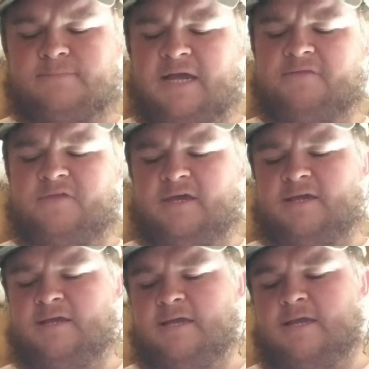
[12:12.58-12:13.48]
I
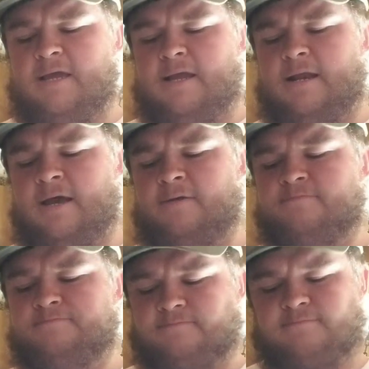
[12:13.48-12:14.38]
think.
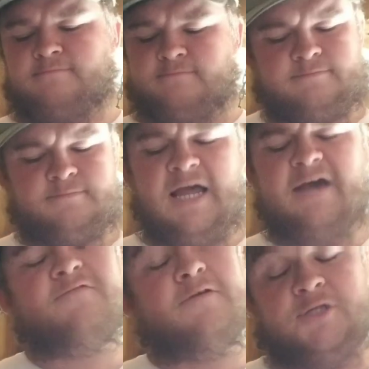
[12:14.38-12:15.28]
Now,
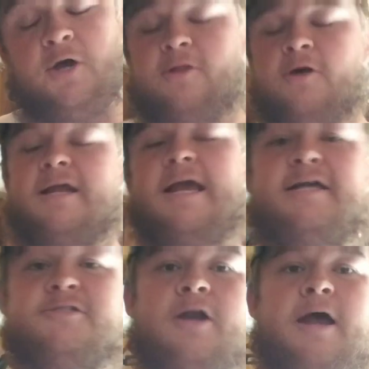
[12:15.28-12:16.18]
I saw a lot of
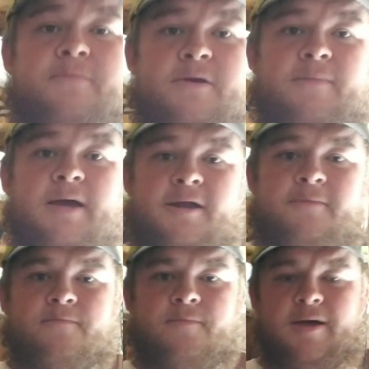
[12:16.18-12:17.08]
guys griping about
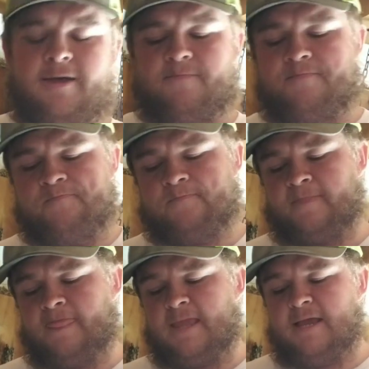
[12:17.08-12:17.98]
it, but
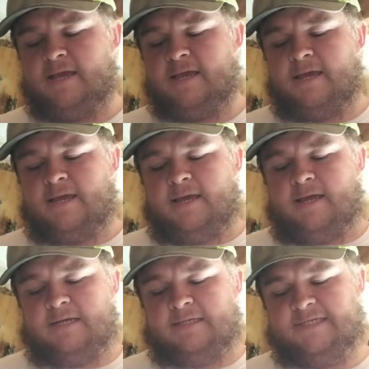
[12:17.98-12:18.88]

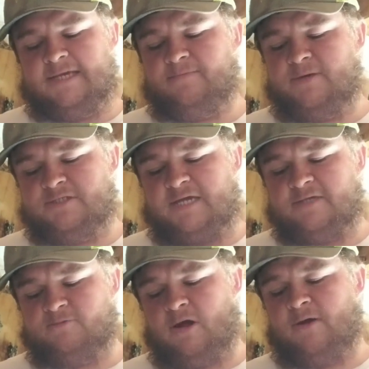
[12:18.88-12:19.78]
I've seen a bunch of
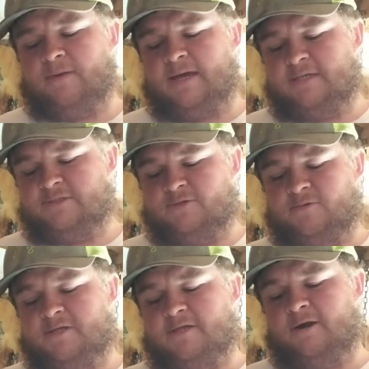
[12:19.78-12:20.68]
guys, well, I'll pay
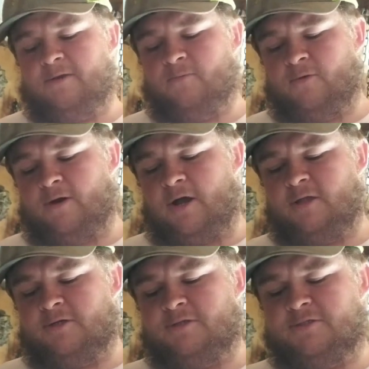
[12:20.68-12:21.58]
$20, $30
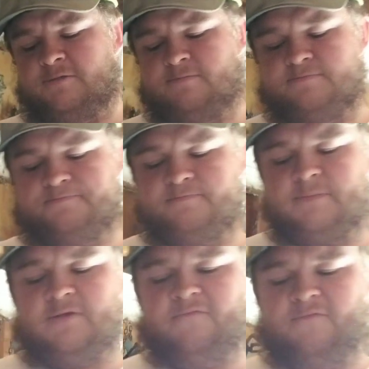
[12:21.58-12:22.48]
more
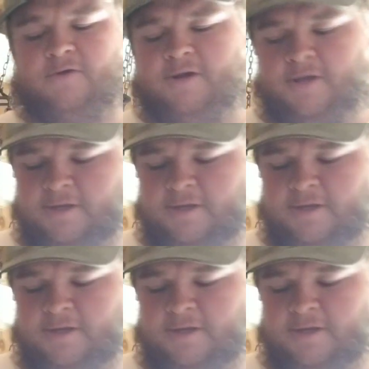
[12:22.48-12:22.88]
for